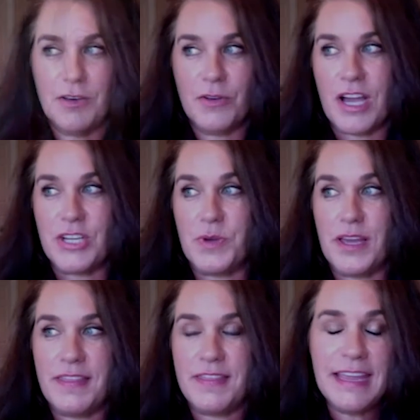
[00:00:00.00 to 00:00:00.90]
Oh gosh,
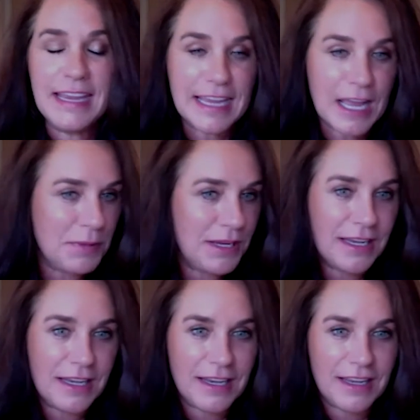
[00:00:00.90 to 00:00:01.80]
I think,
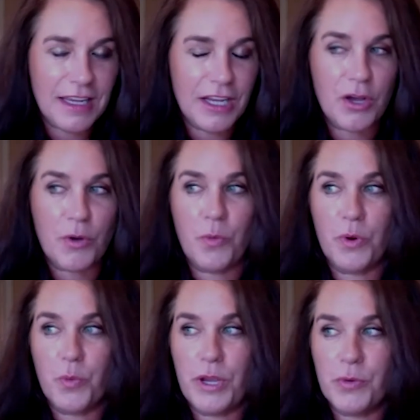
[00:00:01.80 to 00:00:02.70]

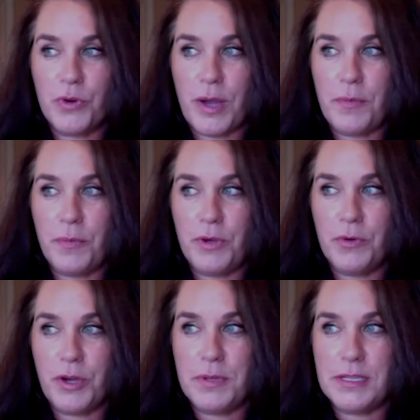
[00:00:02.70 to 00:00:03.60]
where we grew
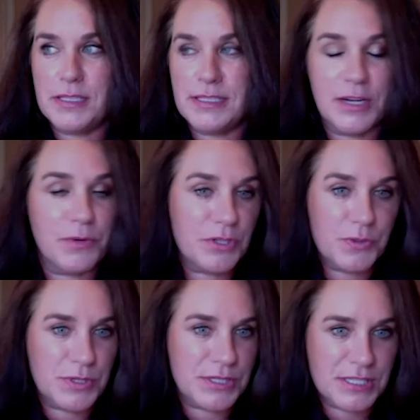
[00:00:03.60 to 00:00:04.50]
up in Santa
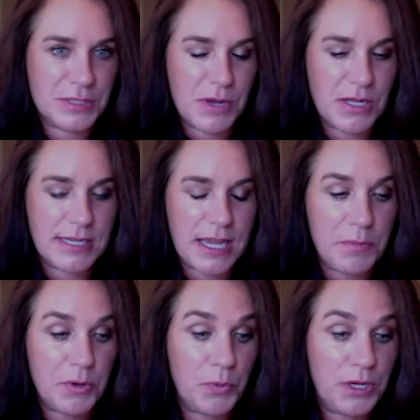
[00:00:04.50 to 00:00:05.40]
Rosa, which is a small
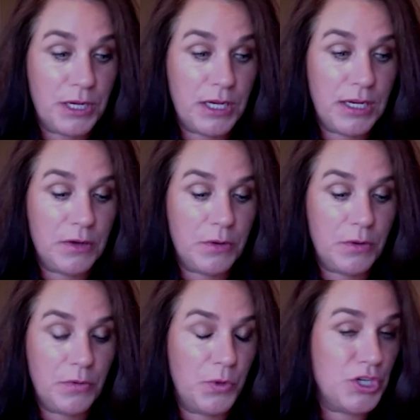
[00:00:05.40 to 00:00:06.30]
town, but we
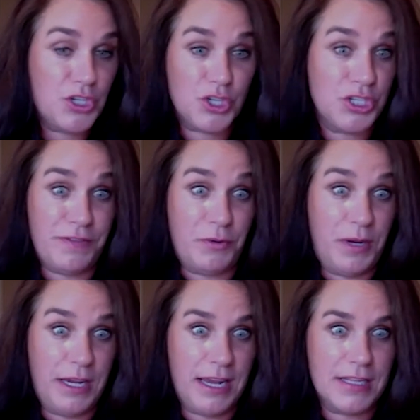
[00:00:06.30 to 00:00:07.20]
went to church every
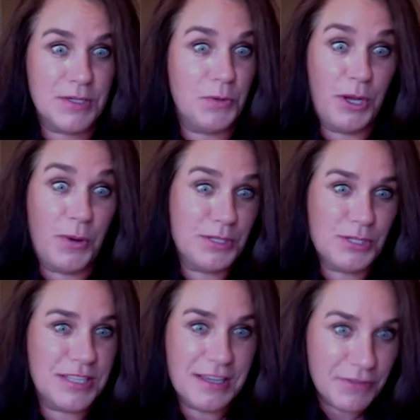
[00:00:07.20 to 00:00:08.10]
week. And so we
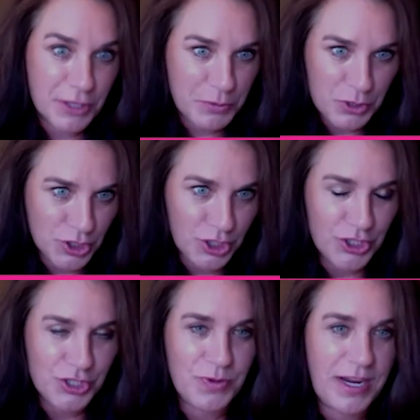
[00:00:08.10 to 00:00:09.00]
always took the envelope to
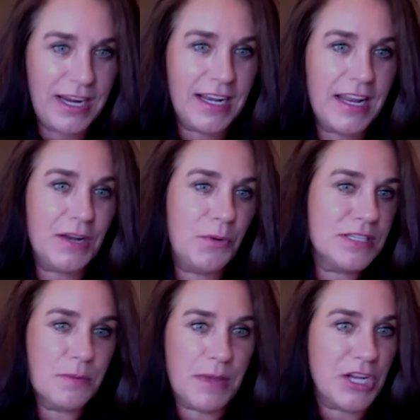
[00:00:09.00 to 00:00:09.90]
church, right? And it
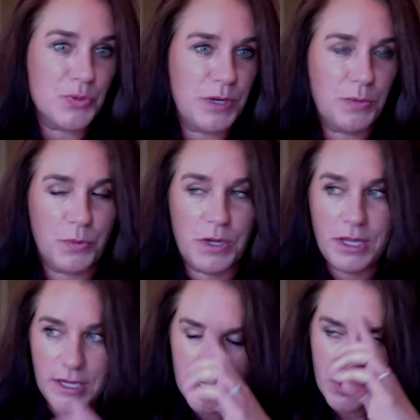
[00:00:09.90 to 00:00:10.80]
wasn't much. We
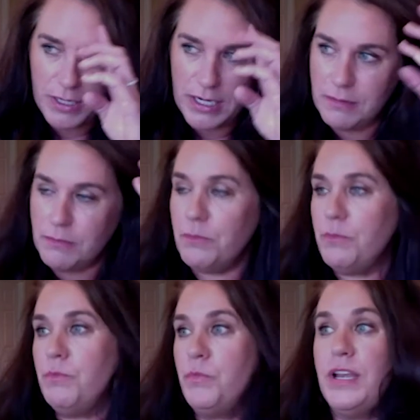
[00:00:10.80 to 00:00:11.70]

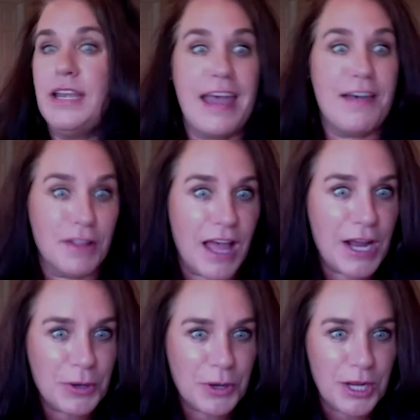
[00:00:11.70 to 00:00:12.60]
didn't have a
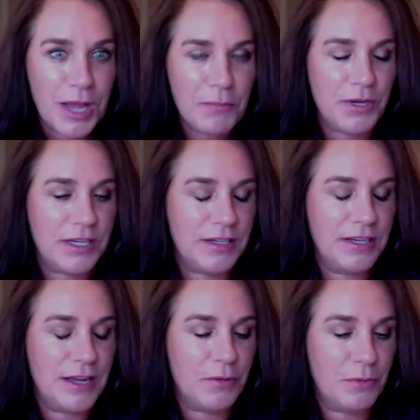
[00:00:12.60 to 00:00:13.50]
lot growing up. We